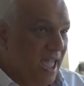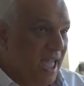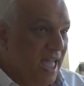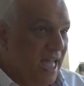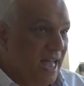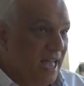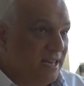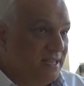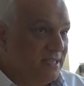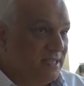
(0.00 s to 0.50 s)

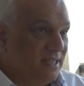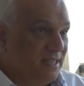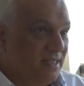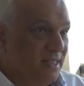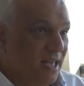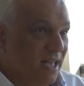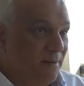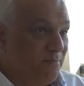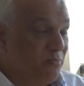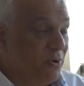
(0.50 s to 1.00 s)
And
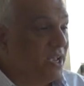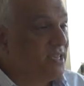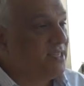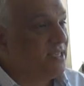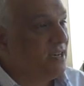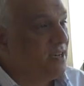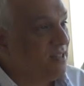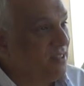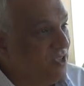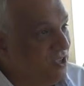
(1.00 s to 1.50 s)
the
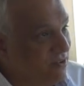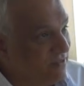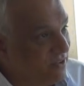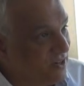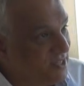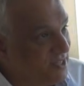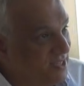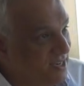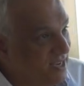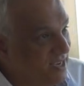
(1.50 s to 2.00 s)
president of the
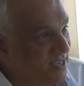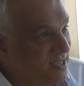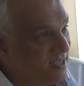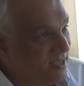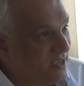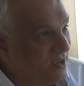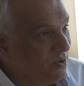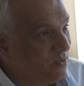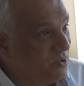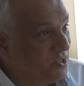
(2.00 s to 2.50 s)
university
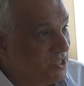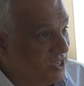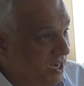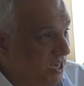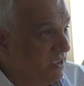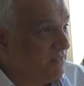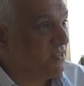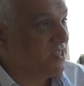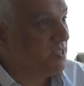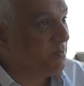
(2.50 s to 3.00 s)
was going
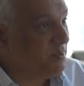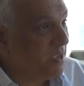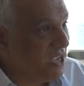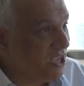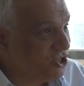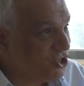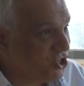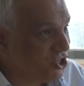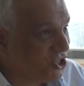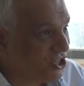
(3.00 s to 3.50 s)
to give a
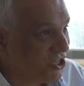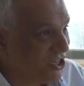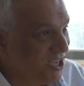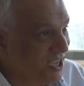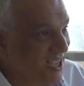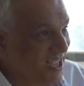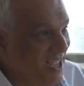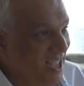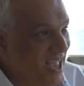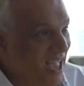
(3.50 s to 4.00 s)
speech,
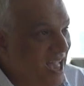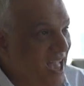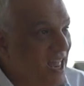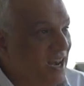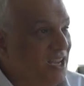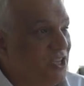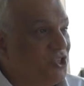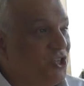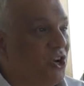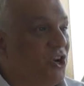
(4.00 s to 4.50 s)

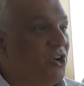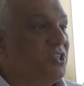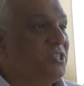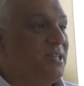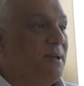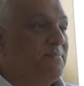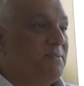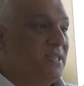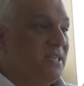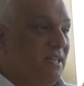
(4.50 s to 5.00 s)
and he turns
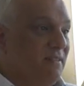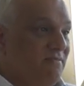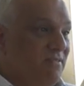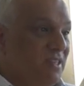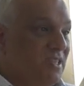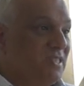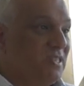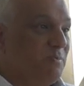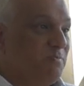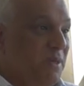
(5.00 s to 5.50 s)
up to give
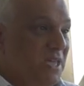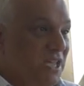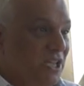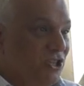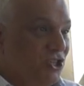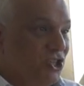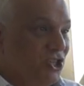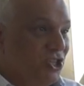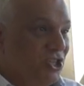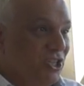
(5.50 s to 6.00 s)
this
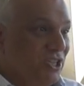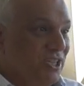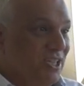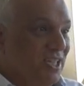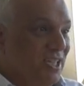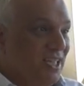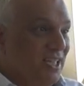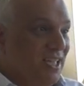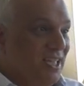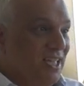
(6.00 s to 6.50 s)
speech,
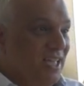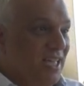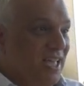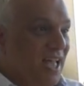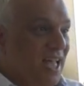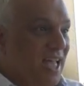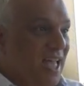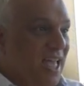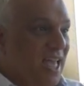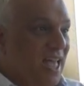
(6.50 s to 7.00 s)

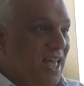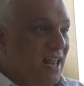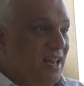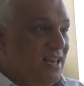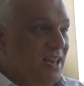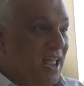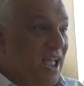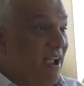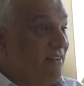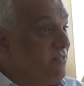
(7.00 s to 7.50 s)

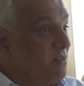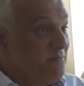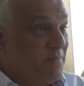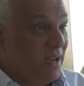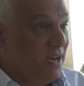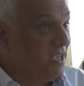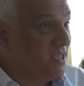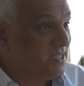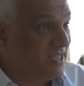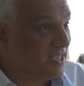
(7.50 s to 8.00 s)
and
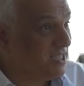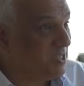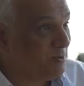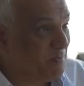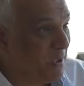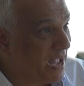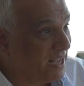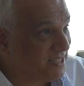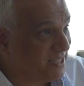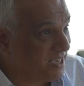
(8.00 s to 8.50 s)
everybody is
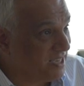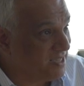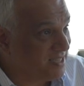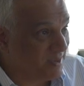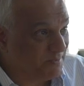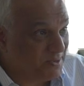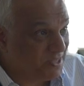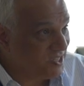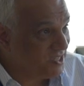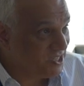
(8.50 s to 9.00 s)
expecting
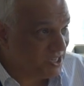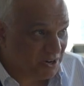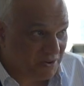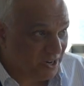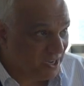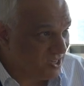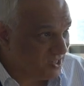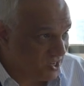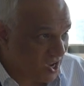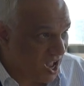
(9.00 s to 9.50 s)
some
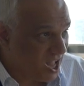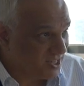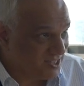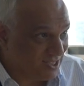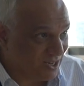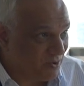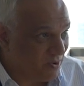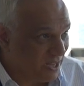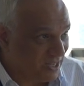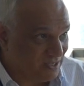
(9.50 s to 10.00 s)
serious
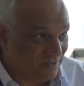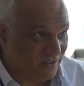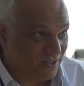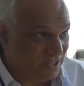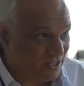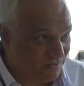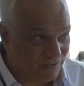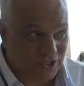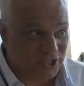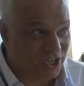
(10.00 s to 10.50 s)
consequence for
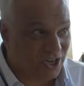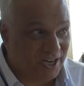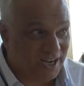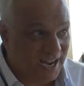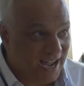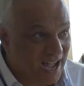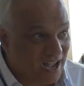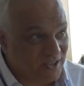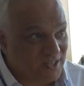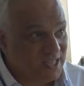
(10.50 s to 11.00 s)
this fraternity
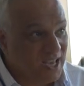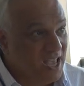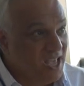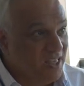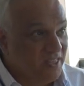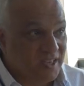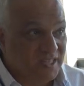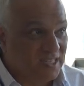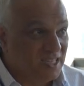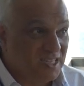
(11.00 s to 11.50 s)
house,
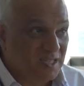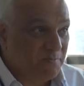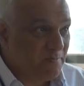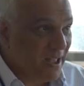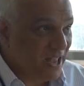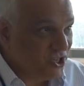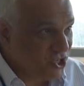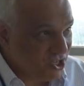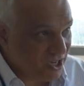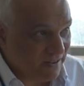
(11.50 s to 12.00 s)
the
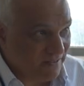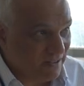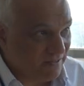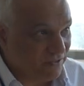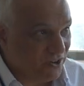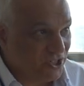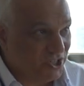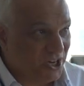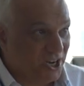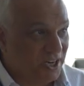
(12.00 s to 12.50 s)
suspension of the
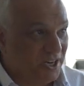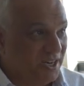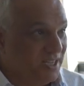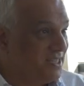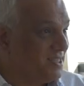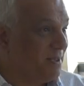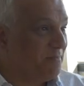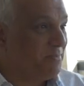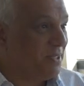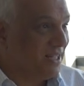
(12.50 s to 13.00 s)
fraternity,
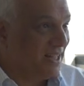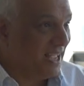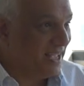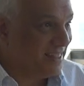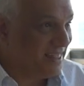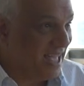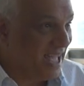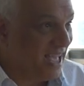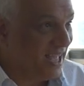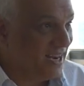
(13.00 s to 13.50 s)
something
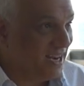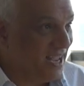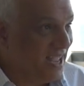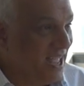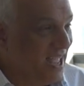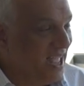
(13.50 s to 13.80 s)
like that.